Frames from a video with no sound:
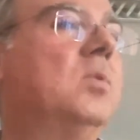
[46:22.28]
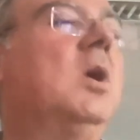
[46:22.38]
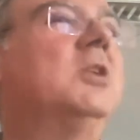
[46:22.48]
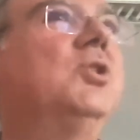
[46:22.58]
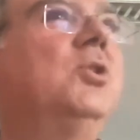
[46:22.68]

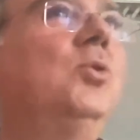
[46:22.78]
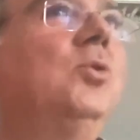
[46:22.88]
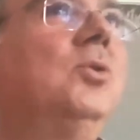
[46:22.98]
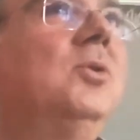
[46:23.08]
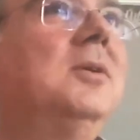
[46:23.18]

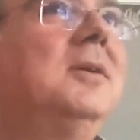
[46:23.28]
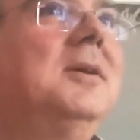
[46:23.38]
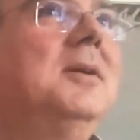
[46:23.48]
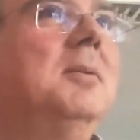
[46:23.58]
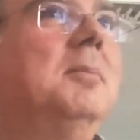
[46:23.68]
Waterloo
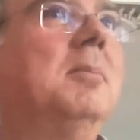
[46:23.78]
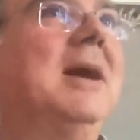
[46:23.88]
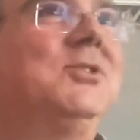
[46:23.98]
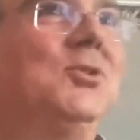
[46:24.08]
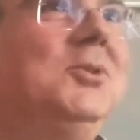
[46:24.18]

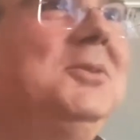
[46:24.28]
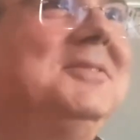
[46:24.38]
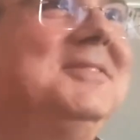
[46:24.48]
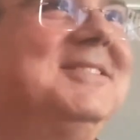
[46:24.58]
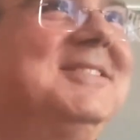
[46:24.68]
battle.
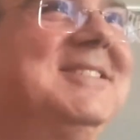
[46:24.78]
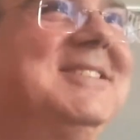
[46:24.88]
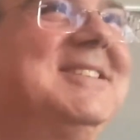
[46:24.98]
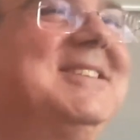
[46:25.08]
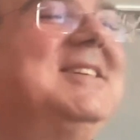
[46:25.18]

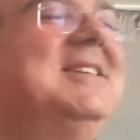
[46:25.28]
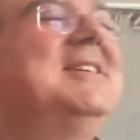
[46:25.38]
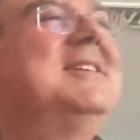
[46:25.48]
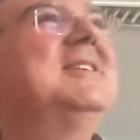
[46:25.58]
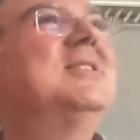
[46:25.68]

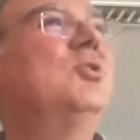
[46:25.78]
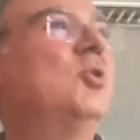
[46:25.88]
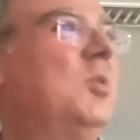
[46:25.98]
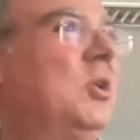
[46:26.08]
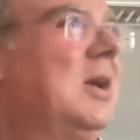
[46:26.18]
You
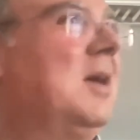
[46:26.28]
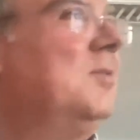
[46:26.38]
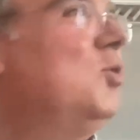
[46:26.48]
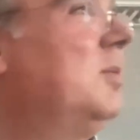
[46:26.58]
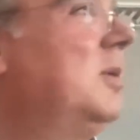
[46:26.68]
know, but
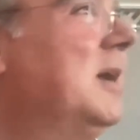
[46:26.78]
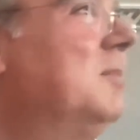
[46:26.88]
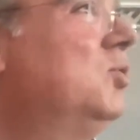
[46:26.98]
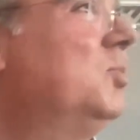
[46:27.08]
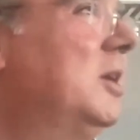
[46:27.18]
if you ever
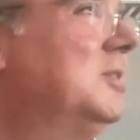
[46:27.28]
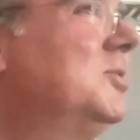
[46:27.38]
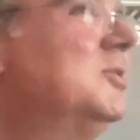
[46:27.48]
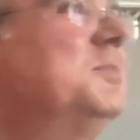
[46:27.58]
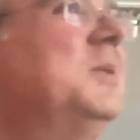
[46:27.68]
come to
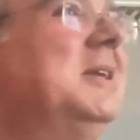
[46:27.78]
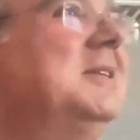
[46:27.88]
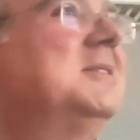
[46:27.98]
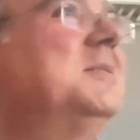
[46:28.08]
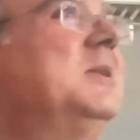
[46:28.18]
Brussels,
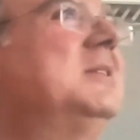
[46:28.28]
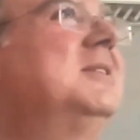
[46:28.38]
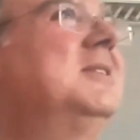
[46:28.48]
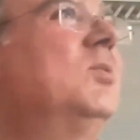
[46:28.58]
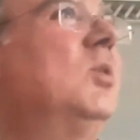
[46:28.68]
please
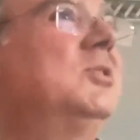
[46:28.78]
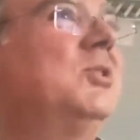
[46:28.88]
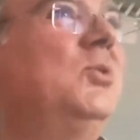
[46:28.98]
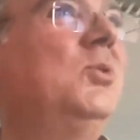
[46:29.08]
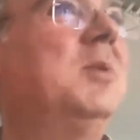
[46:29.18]
visit the
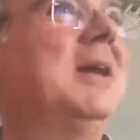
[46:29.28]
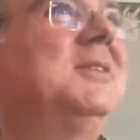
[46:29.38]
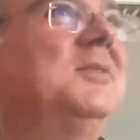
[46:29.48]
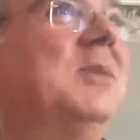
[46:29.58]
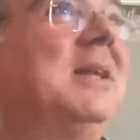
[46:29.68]
Waterloo
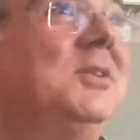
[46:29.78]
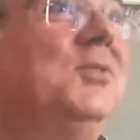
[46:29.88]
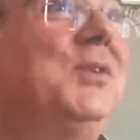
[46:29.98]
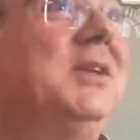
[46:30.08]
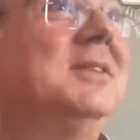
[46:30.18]

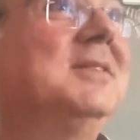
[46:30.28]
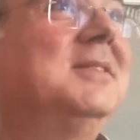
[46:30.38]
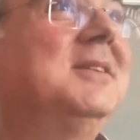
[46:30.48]
battlefield,